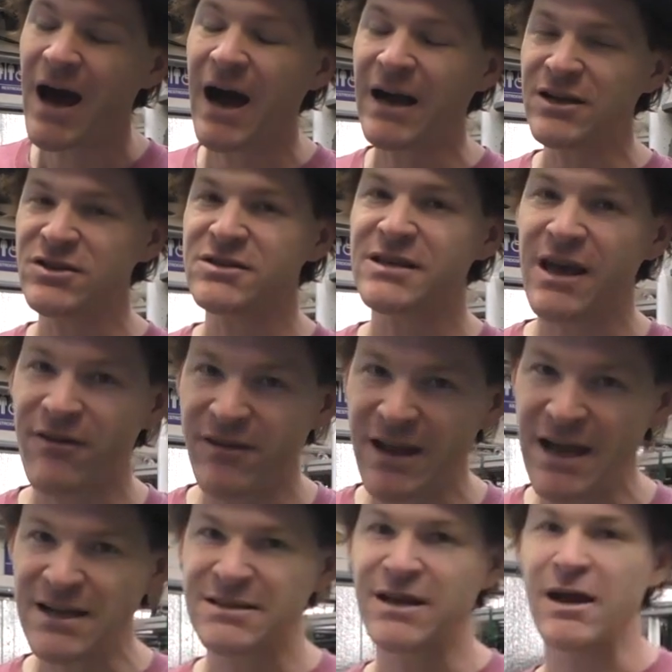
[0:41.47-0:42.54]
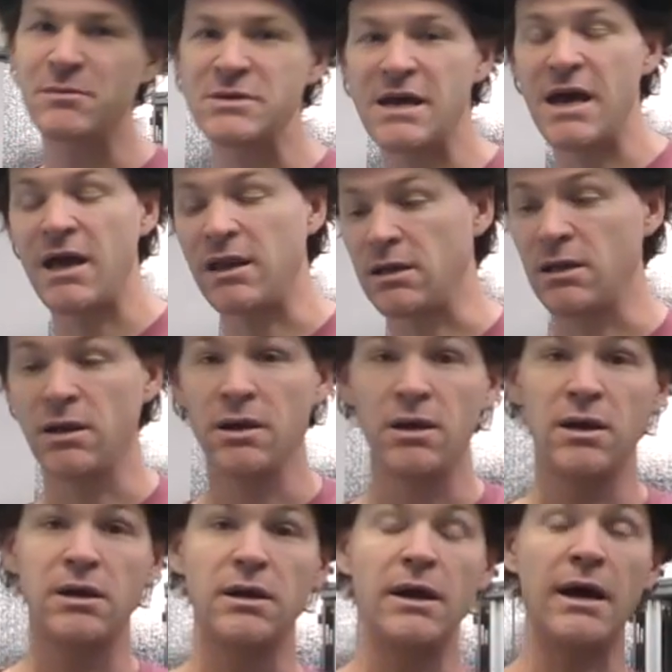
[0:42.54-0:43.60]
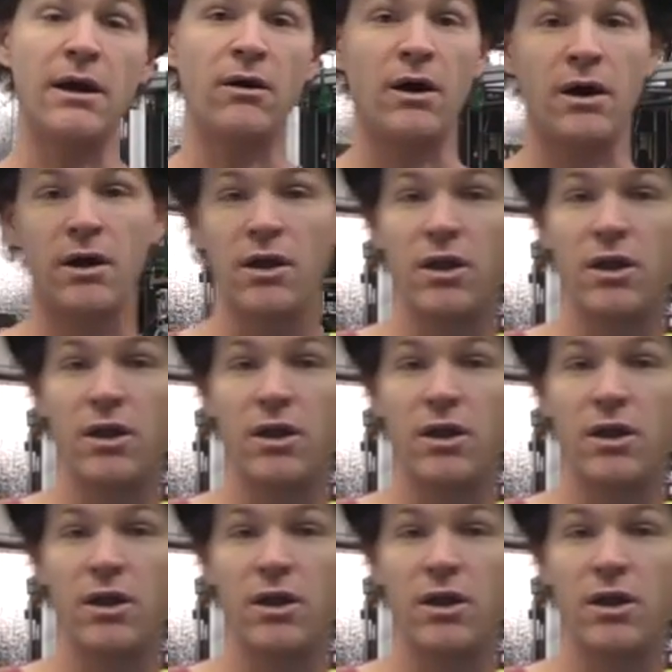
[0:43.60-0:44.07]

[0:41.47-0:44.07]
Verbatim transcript: I just haven't had time to edit. Now,